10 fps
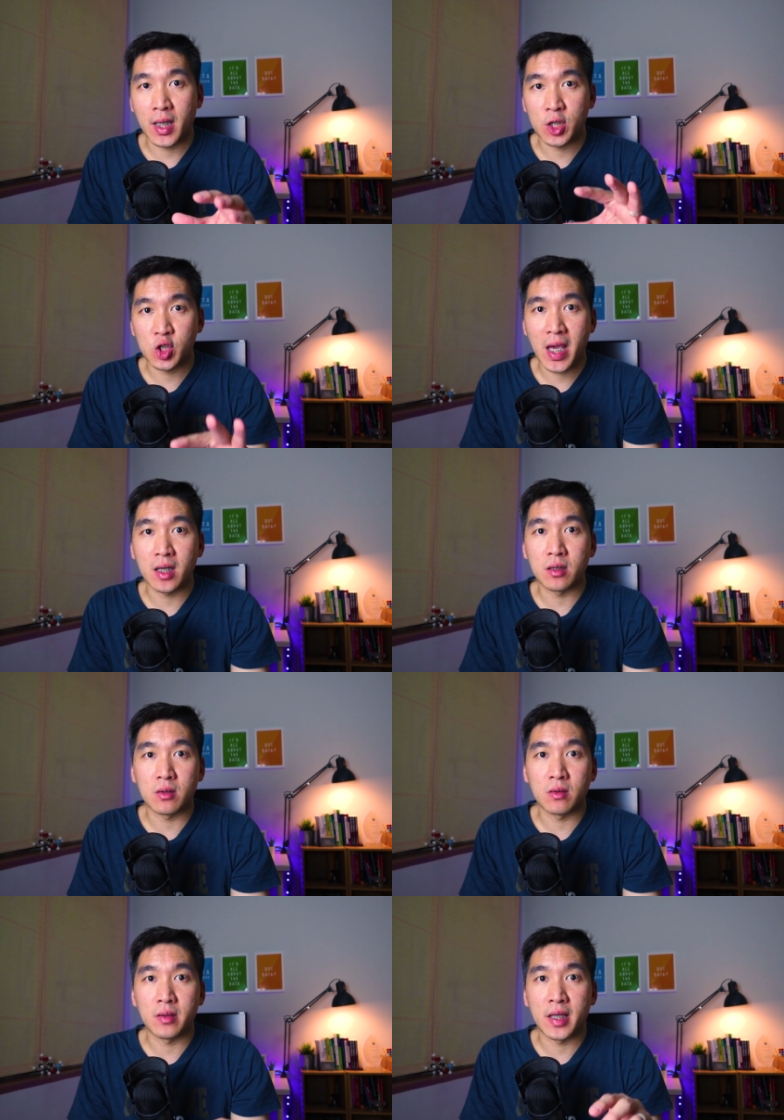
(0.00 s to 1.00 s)
like
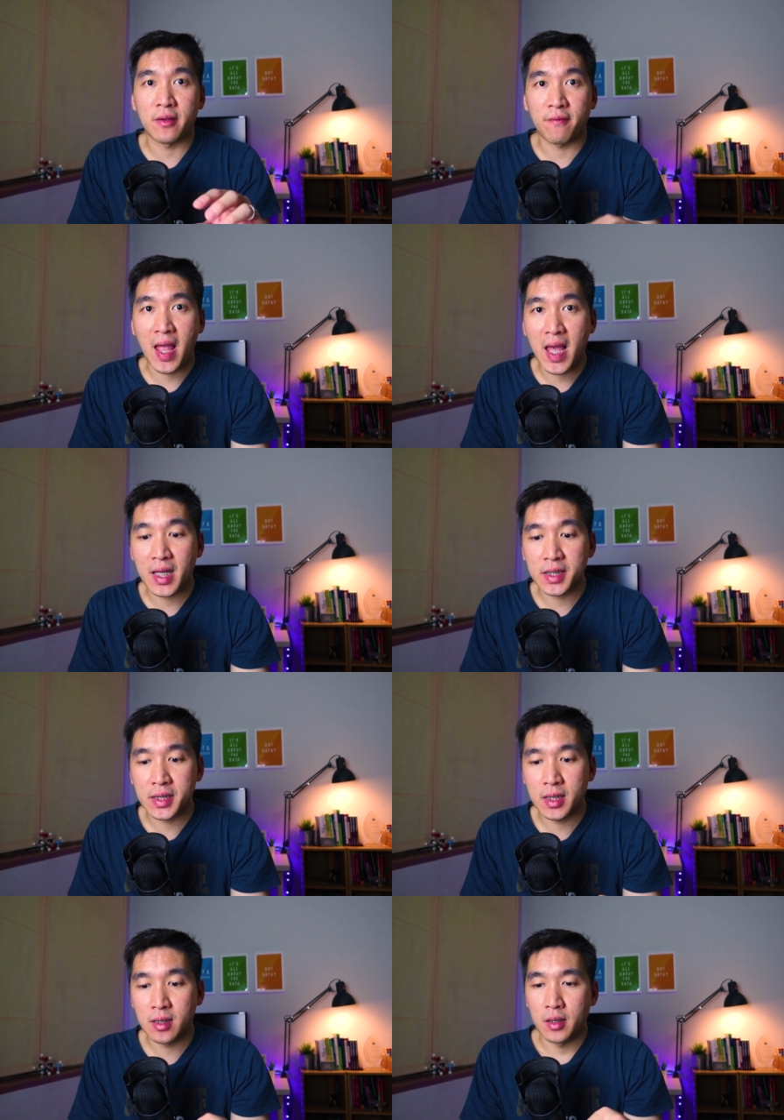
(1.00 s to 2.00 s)
Django and
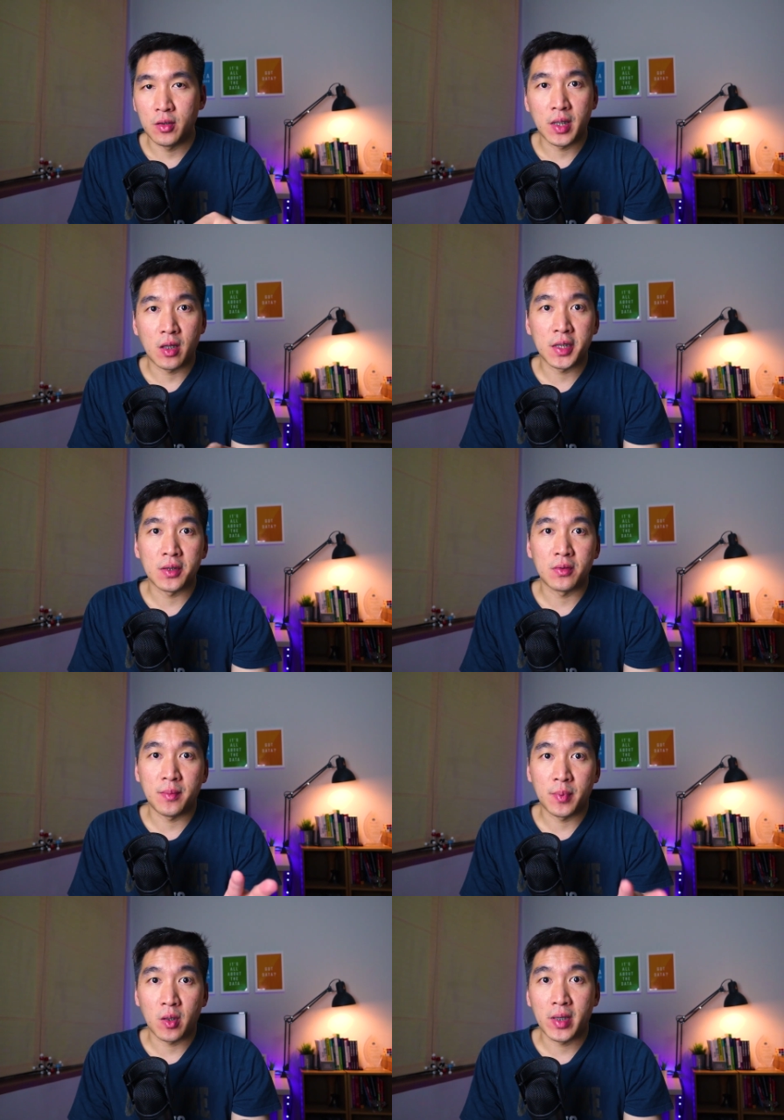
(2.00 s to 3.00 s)
Flask. And you can also
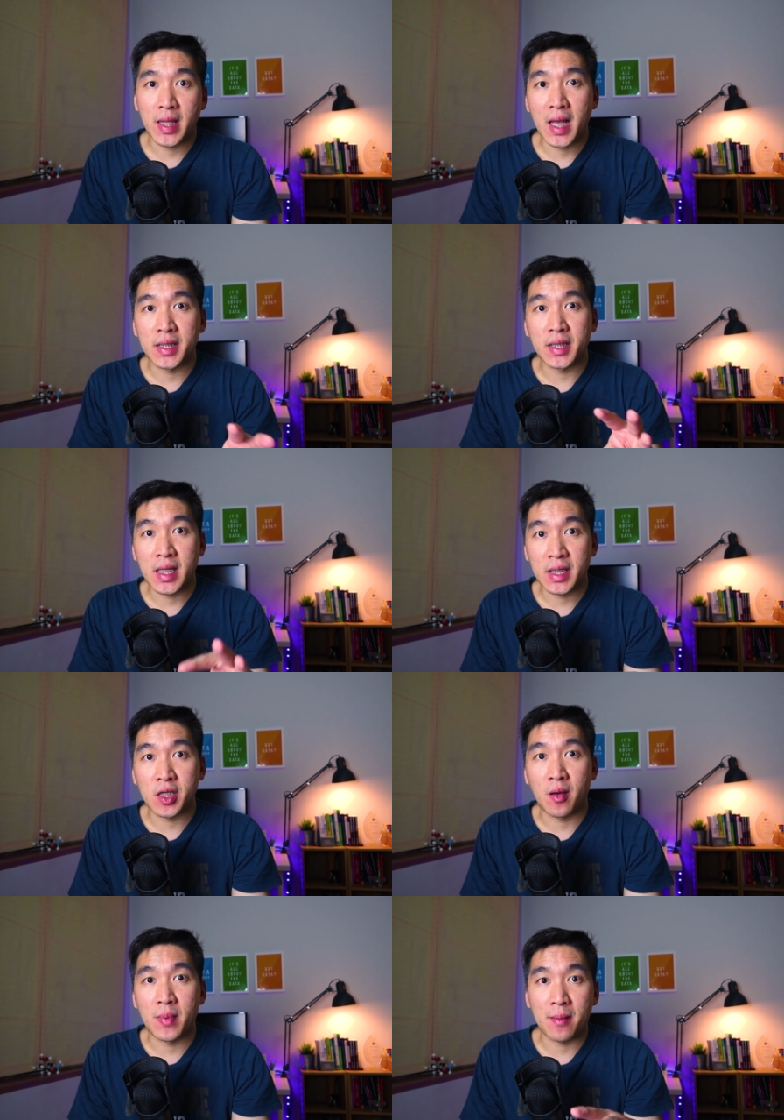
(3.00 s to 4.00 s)
deploy it as a
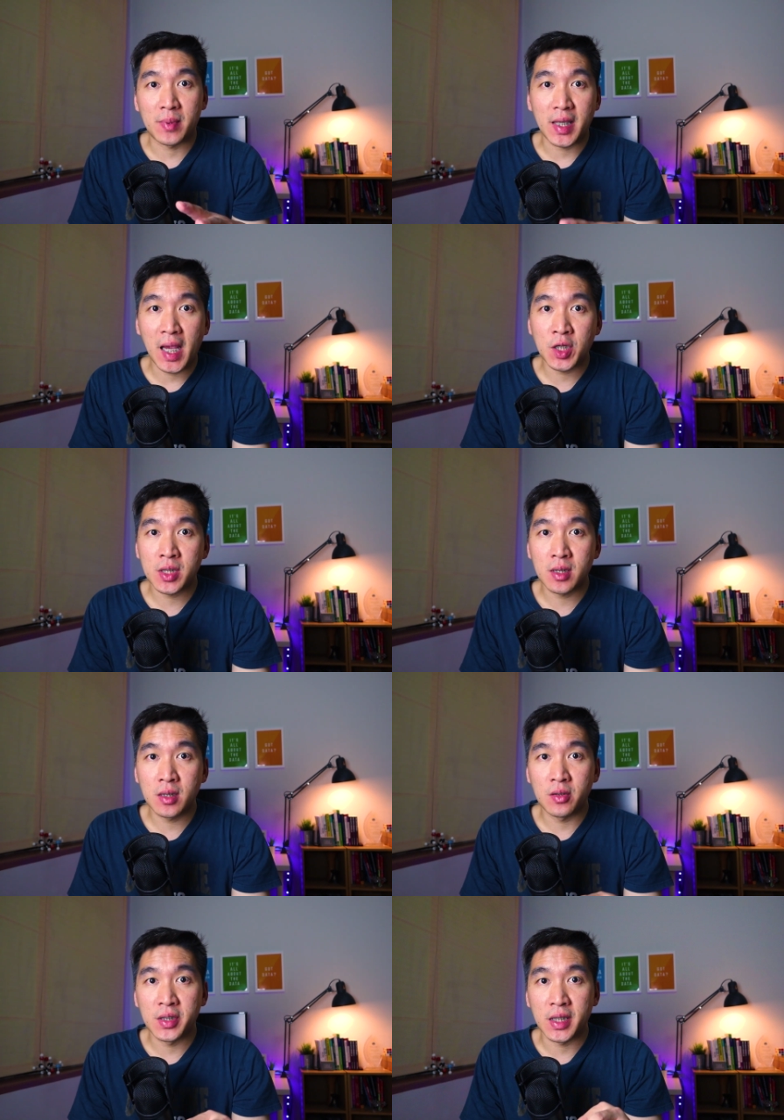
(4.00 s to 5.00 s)
desktop application
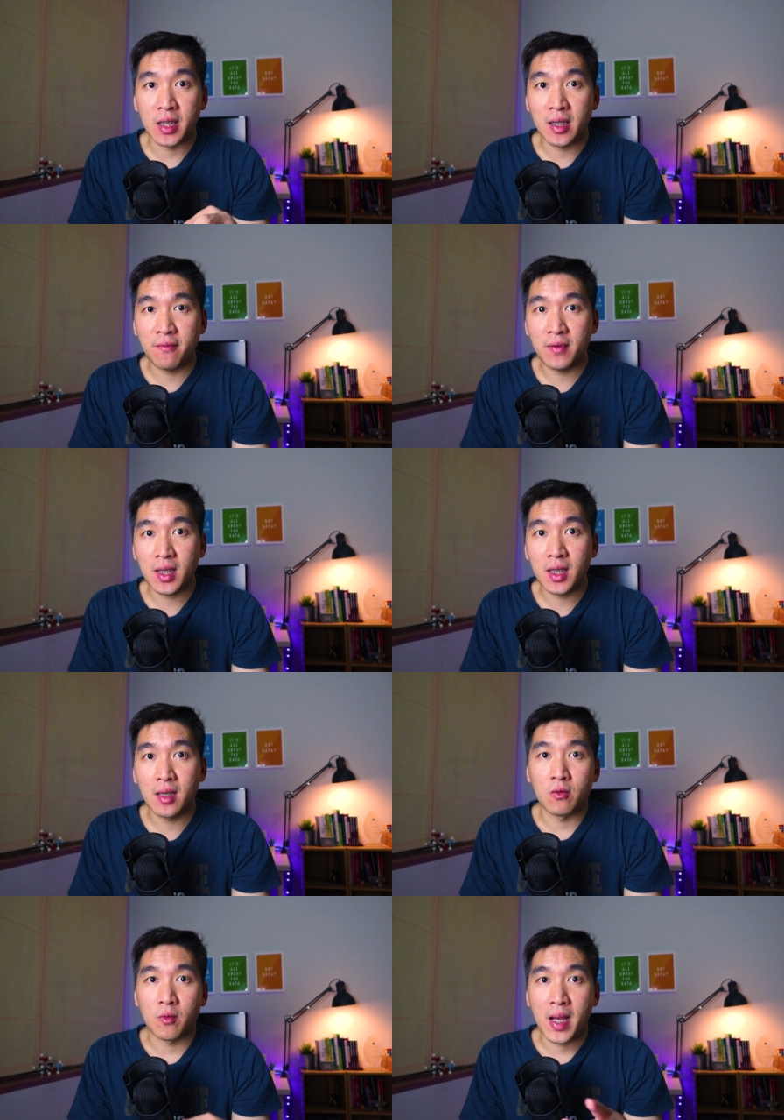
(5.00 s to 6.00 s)
using Kivy
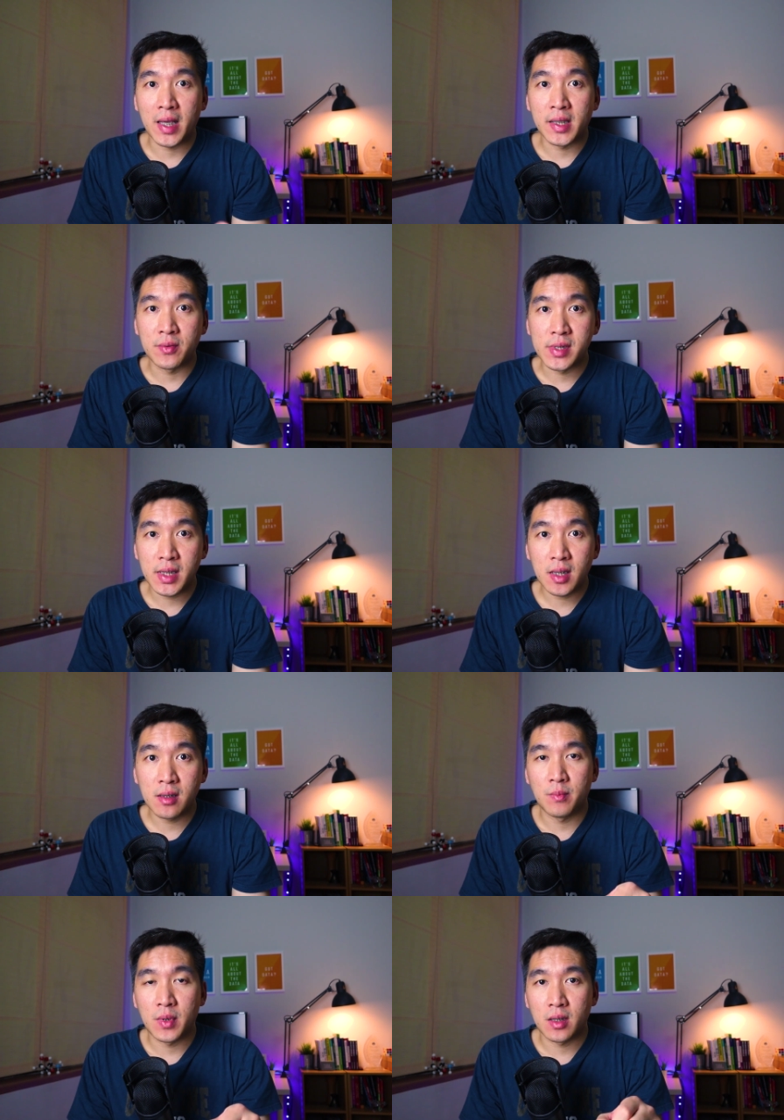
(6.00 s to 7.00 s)
or PyQT.
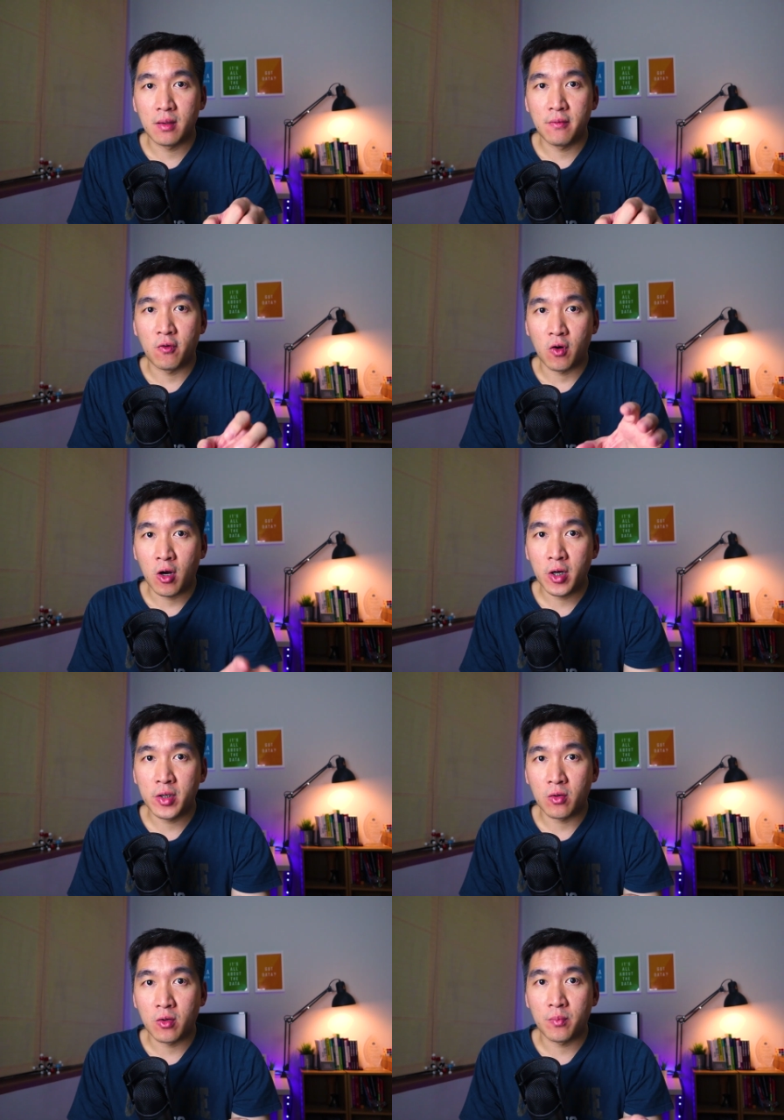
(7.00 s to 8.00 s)
But for R,
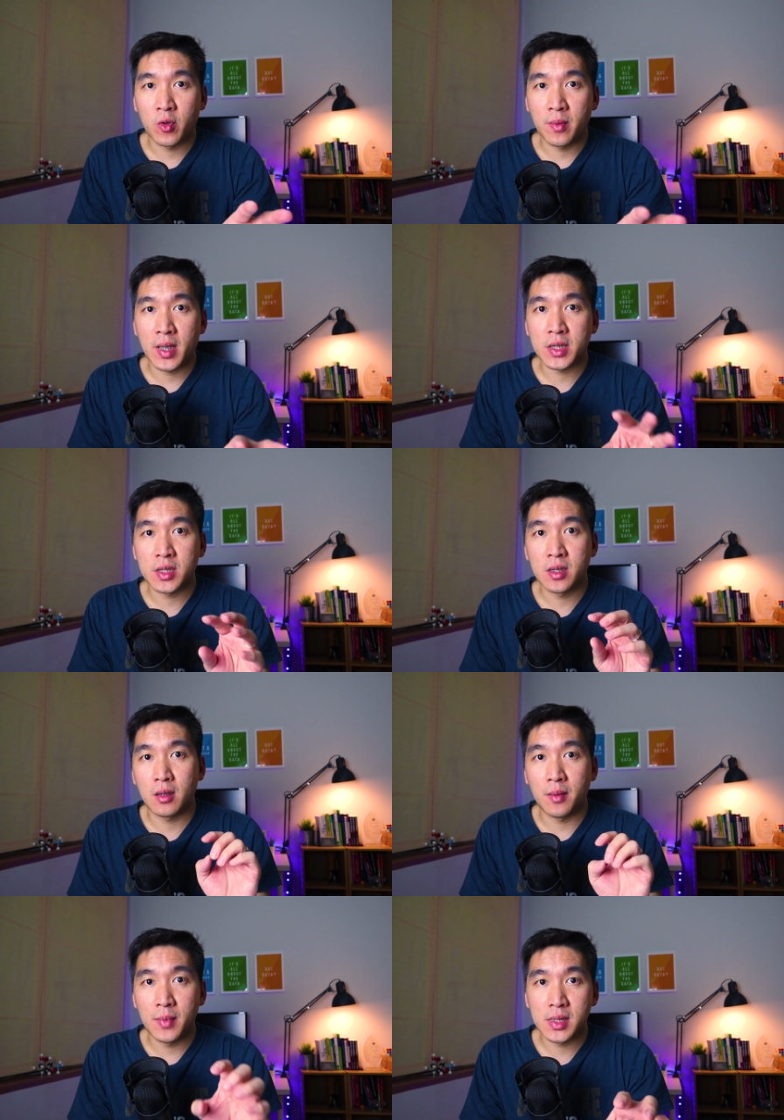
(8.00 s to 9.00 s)
you're pretty much
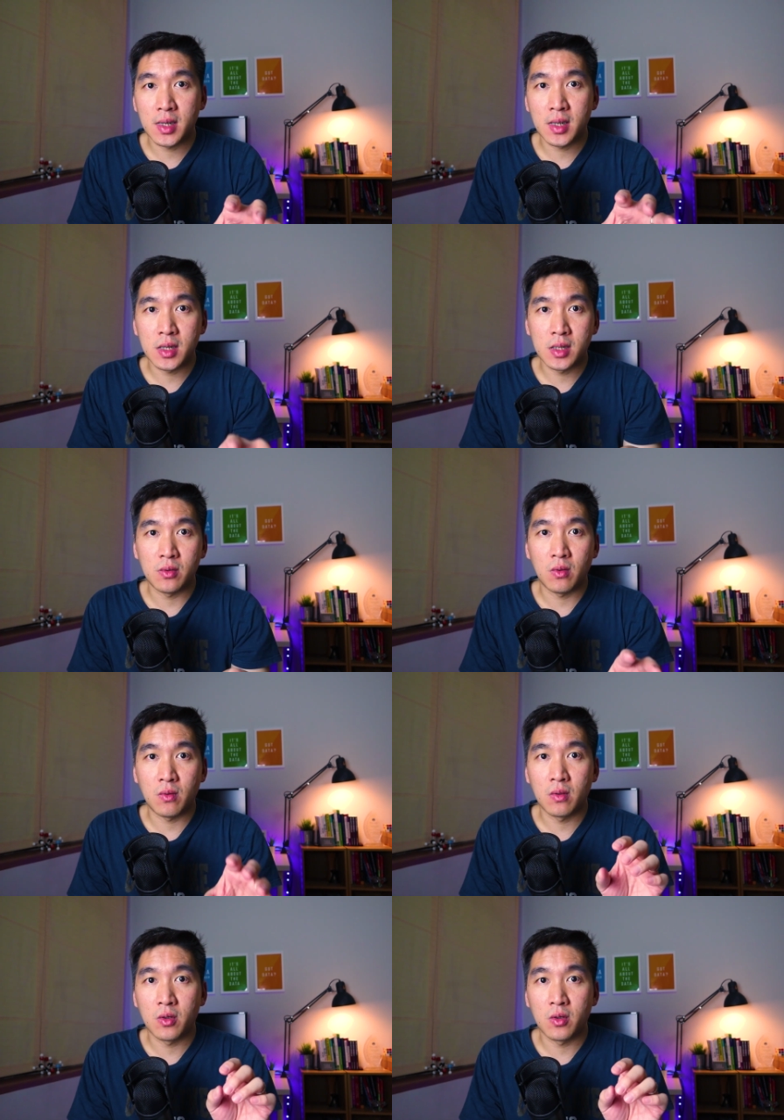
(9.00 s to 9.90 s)
limited to